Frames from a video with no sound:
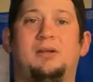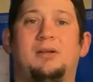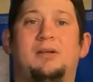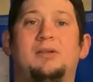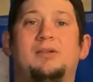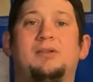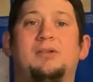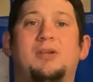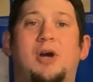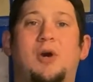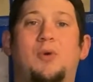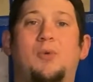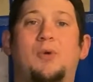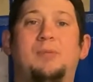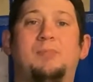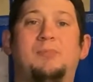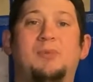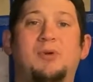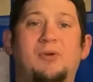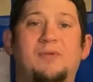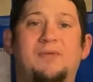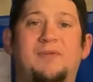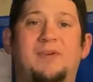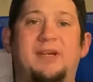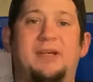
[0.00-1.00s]
So when
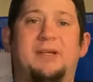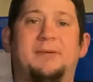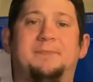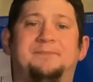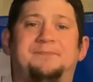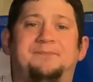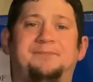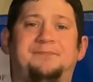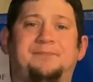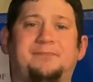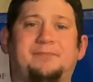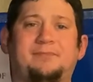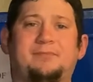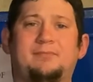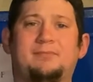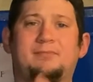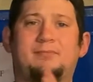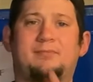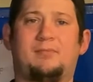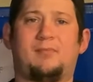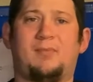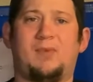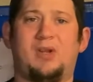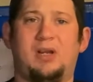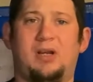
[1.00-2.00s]
moving
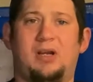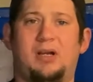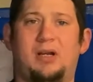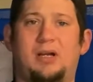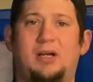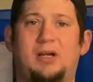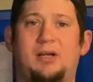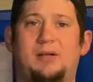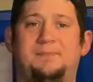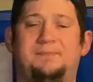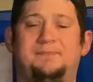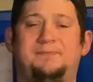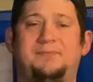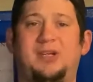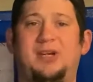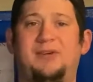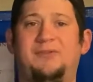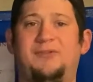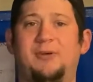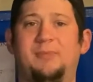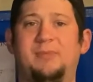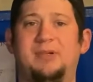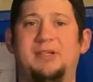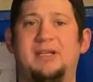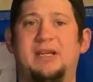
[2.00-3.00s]
a
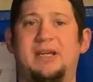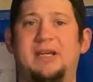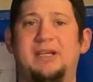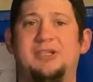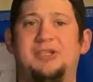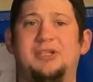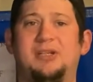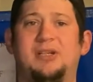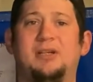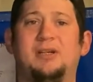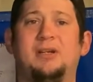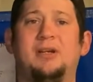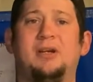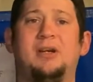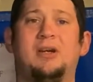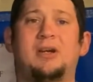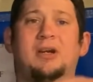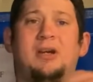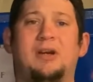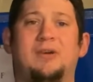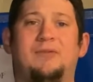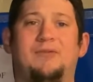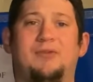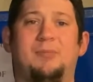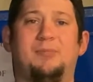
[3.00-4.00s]
fermentation
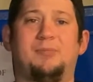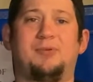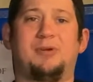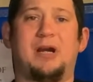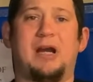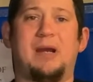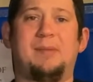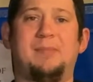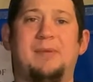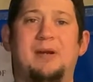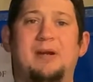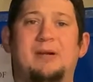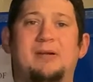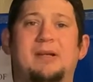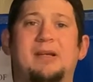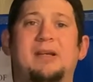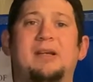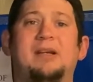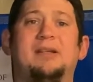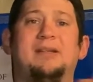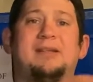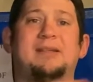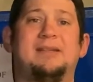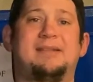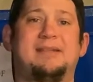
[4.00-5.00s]
from primary
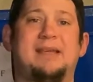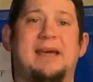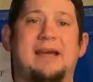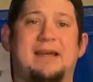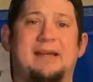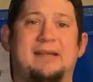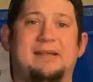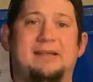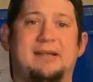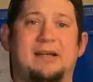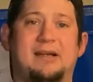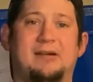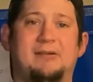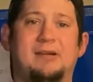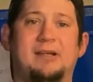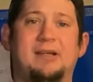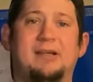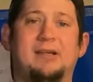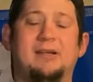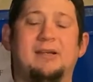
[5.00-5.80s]
to secondary,